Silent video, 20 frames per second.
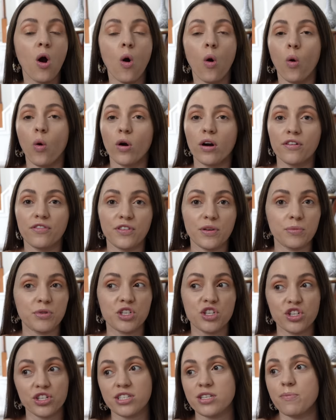or if it
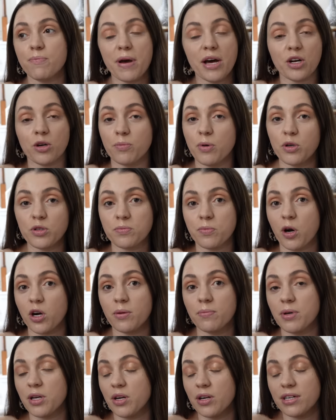was just a better
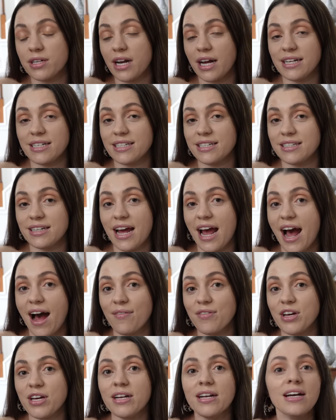postpartum period and I didn't
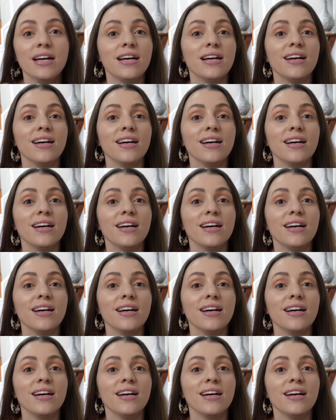have it.